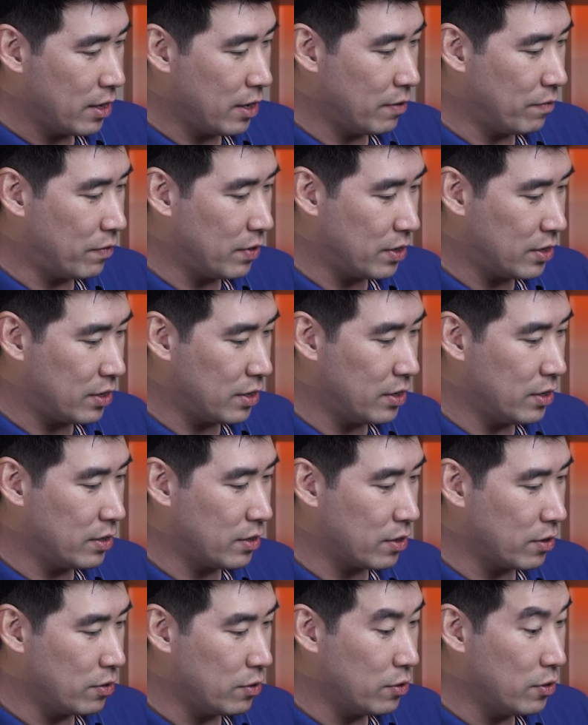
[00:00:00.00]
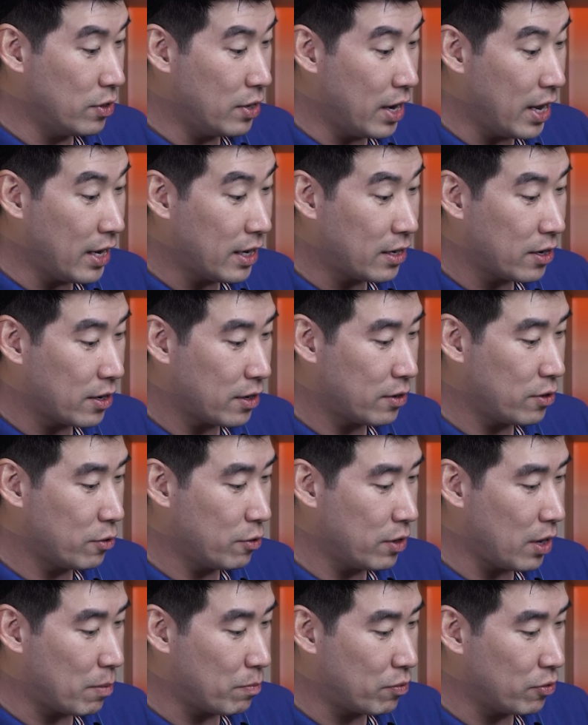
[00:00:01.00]
If this is unique
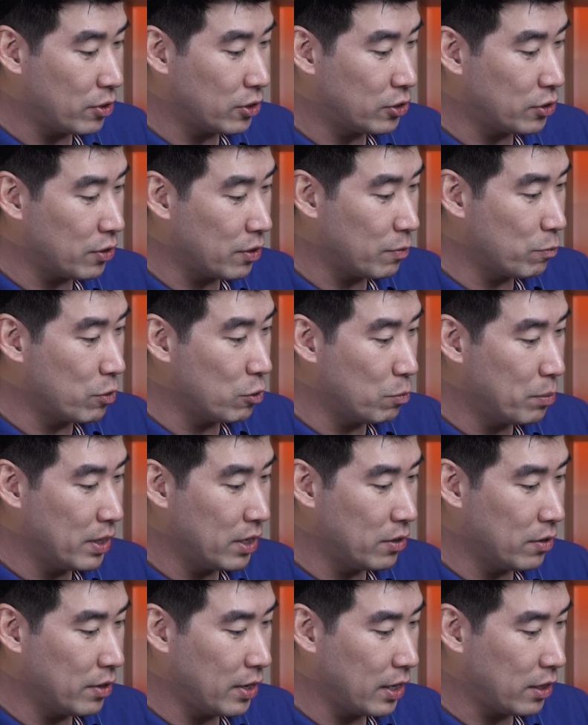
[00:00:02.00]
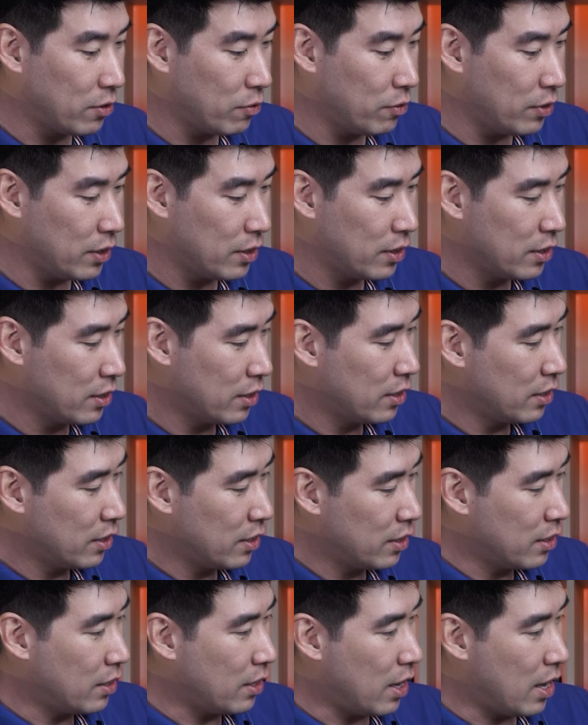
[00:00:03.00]
to it, I'm pretty sure it will be unique to it.
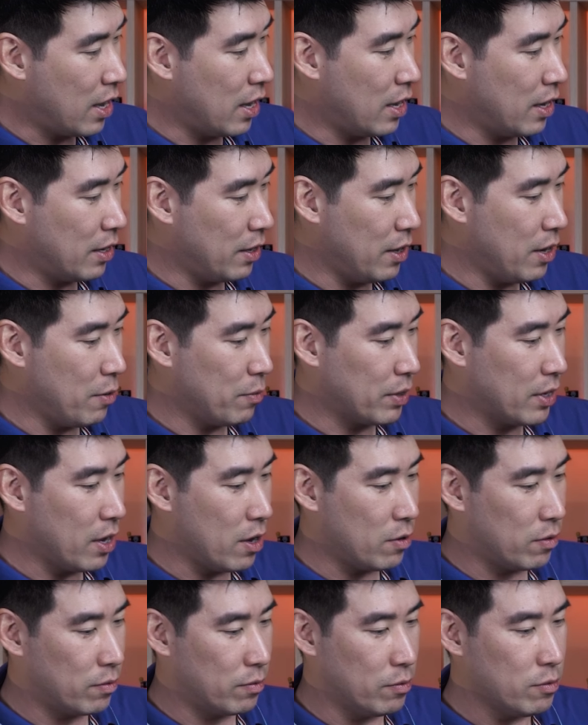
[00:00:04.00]
There we go.